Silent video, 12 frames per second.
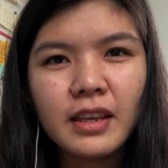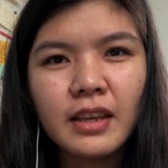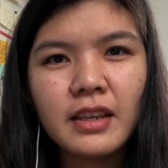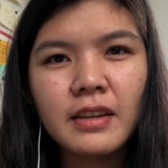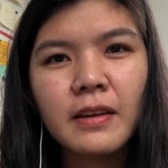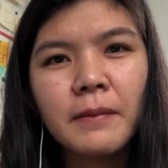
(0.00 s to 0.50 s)

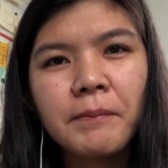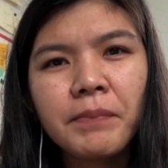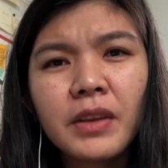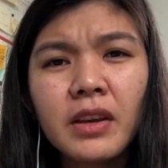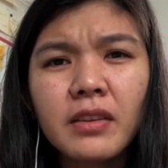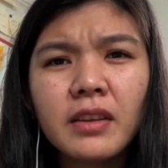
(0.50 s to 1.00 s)
And
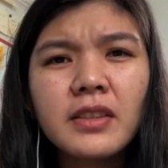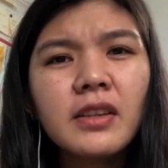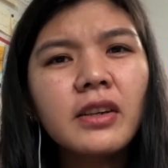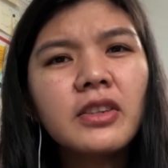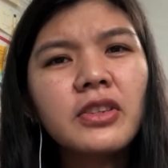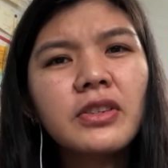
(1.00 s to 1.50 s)
these
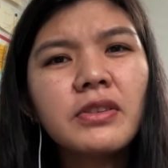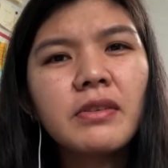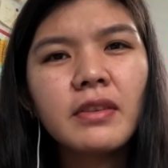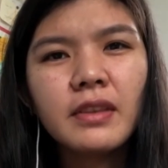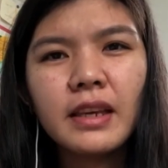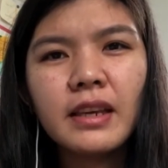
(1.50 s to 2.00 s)
are just
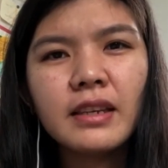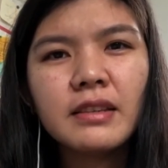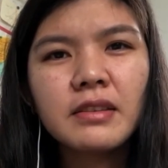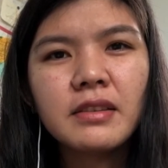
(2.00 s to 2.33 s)
things